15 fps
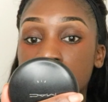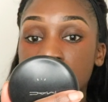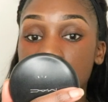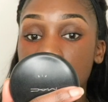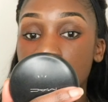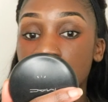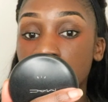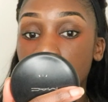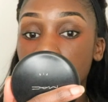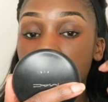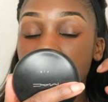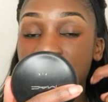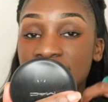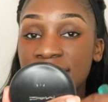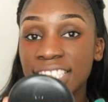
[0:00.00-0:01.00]
because you
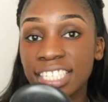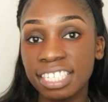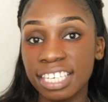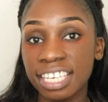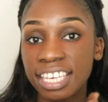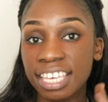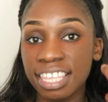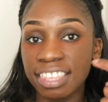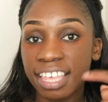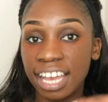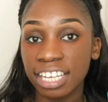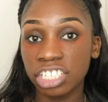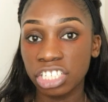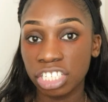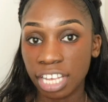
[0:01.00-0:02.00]
can see
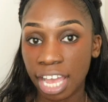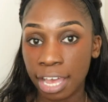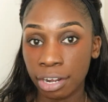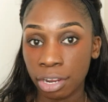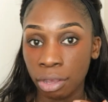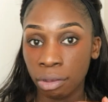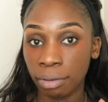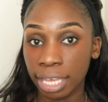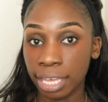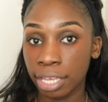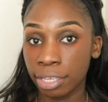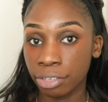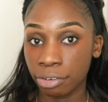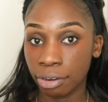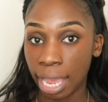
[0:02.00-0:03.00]
that shadow
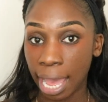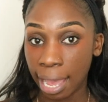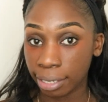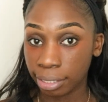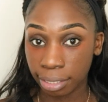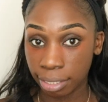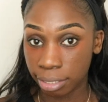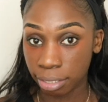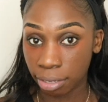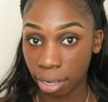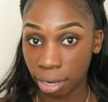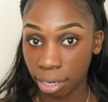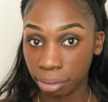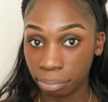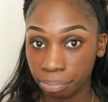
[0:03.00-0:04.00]
in your acne
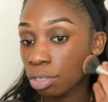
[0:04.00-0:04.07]
scar.